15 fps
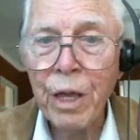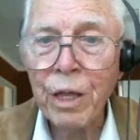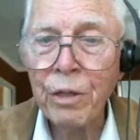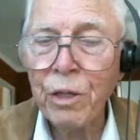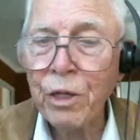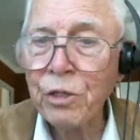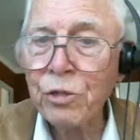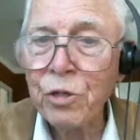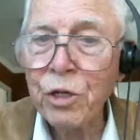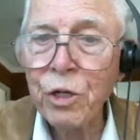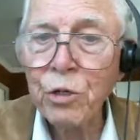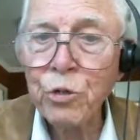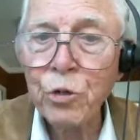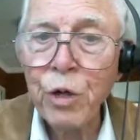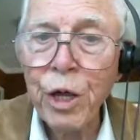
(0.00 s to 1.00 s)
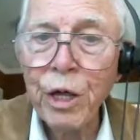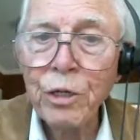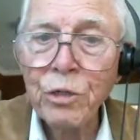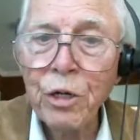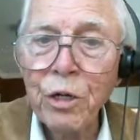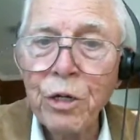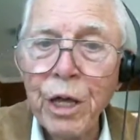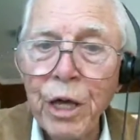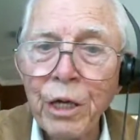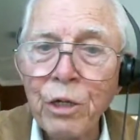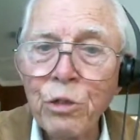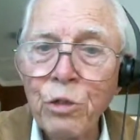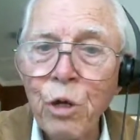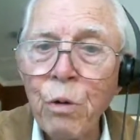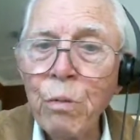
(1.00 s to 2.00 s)
And this tissue has to take
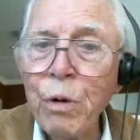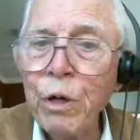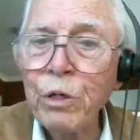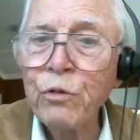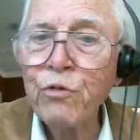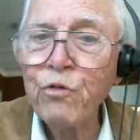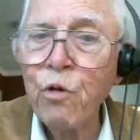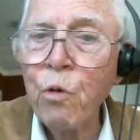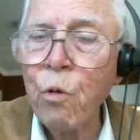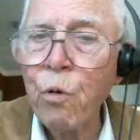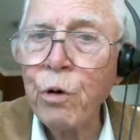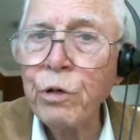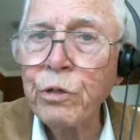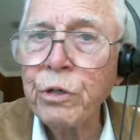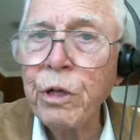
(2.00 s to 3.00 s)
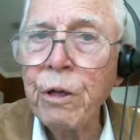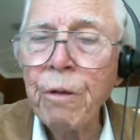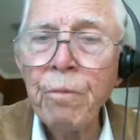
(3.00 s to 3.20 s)
so much force